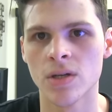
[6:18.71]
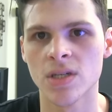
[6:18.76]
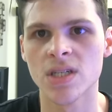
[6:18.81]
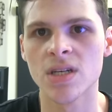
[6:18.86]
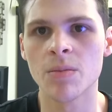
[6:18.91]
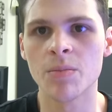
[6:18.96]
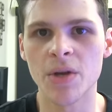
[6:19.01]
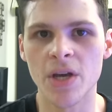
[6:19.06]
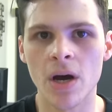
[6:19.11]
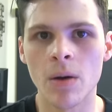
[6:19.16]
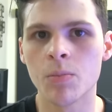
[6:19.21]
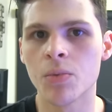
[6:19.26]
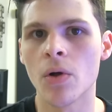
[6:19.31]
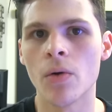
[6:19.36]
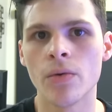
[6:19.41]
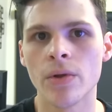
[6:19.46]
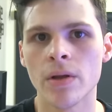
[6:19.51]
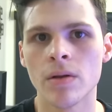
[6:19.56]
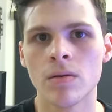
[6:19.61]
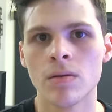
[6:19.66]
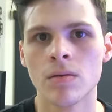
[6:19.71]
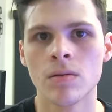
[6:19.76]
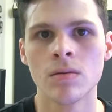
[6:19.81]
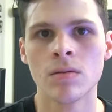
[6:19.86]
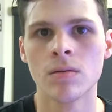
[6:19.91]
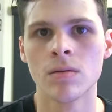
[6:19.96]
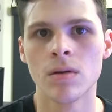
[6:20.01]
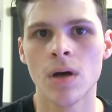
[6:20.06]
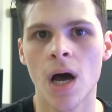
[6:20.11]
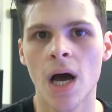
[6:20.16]
to be uploaded.
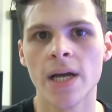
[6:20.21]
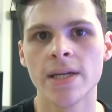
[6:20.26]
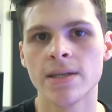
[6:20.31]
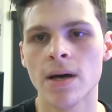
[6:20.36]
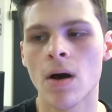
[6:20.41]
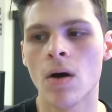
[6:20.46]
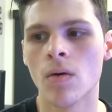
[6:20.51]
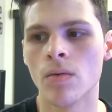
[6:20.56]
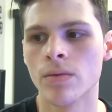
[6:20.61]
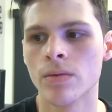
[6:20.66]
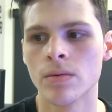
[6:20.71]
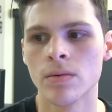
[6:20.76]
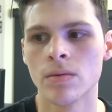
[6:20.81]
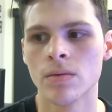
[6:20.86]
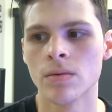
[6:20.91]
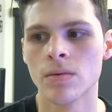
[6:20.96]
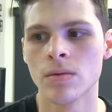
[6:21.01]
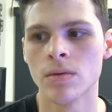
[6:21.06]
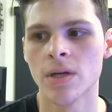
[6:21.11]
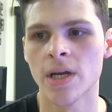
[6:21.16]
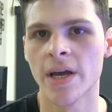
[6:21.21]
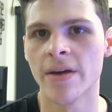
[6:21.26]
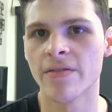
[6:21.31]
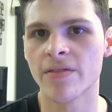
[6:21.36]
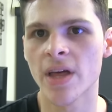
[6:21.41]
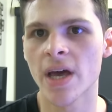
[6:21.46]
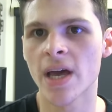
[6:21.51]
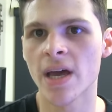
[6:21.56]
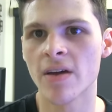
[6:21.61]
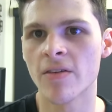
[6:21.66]
I don't.
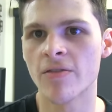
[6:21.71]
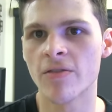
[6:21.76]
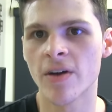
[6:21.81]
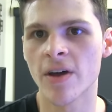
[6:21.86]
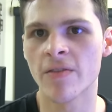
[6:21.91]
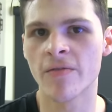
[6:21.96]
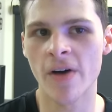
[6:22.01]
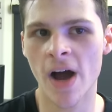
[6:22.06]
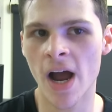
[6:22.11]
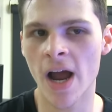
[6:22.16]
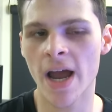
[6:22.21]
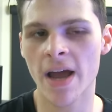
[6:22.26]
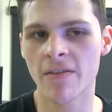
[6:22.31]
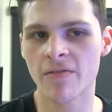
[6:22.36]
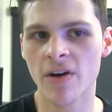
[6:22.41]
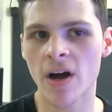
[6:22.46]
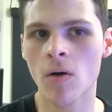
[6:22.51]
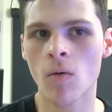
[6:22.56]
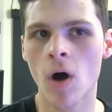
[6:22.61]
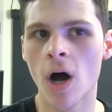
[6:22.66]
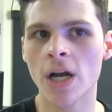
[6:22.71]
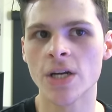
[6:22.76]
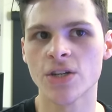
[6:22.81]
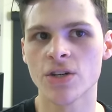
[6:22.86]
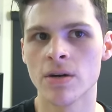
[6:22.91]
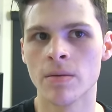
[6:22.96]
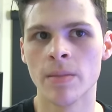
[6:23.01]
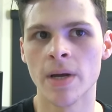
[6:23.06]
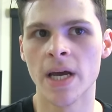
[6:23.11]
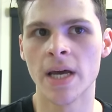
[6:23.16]
If I watch
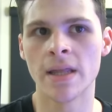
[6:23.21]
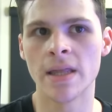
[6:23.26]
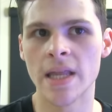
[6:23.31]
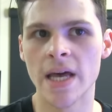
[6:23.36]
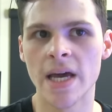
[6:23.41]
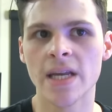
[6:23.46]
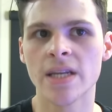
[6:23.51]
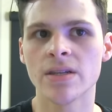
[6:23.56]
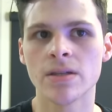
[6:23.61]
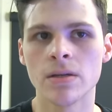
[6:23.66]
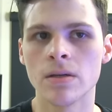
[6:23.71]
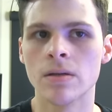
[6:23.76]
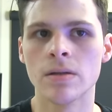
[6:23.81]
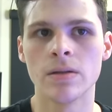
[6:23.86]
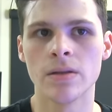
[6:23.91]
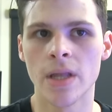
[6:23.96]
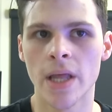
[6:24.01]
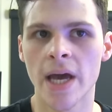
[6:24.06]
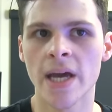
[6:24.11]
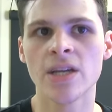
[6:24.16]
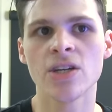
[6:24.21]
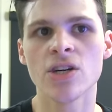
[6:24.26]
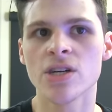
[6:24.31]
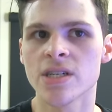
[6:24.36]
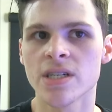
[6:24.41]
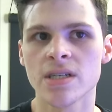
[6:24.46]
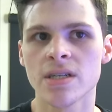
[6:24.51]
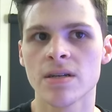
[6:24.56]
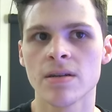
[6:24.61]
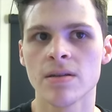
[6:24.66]
them and they
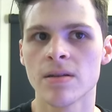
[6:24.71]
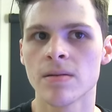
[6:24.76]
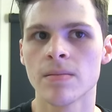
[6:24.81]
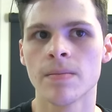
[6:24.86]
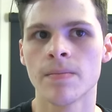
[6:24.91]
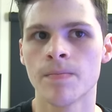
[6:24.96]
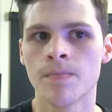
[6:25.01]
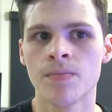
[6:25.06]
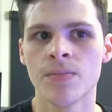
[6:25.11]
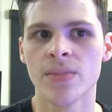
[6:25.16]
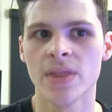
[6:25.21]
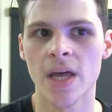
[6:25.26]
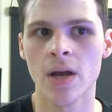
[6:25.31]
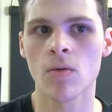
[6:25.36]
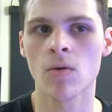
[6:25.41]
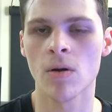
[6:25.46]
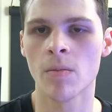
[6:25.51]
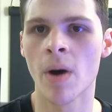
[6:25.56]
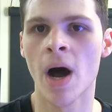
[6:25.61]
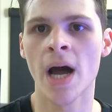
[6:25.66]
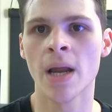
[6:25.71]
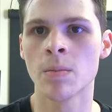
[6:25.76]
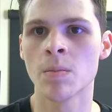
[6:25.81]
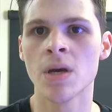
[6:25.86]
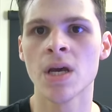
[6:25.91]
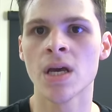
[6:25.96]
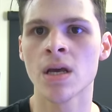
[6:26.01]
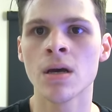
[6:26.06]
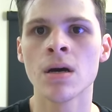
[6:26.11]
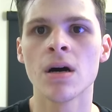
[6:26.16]
remind
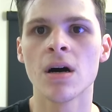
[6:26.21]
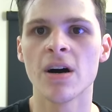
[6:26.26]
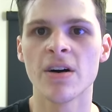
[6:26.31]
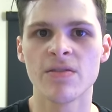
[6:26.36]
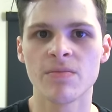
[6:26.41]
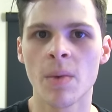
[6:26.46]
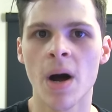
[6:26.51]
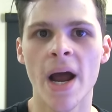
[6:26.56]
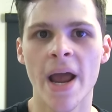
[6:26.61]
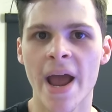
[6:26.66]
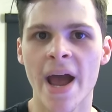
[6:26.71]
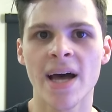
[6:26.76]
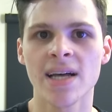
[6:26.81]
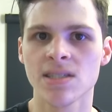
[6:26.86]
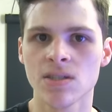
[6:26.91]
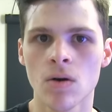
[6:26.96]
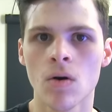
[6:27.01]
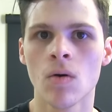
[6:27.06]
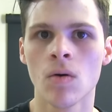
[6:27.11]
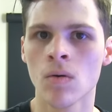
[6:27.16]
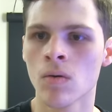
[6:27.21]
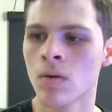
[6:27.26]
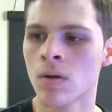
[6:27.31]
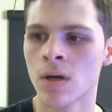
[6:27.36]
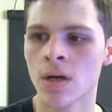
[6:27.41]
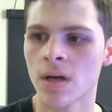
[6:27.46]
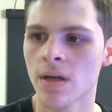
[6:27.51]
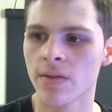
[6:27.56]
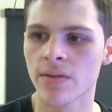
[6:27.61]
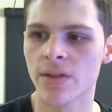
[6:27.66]
me of my asshole,
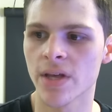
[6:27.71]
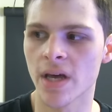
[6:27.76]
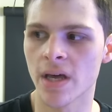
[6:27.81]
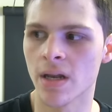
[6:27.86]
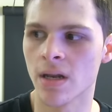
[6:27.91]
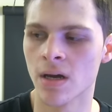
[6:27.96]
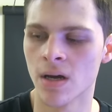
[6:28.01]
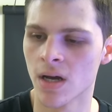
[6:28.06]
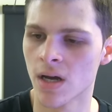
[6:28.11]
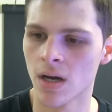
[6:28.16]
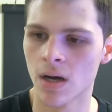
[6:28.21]
then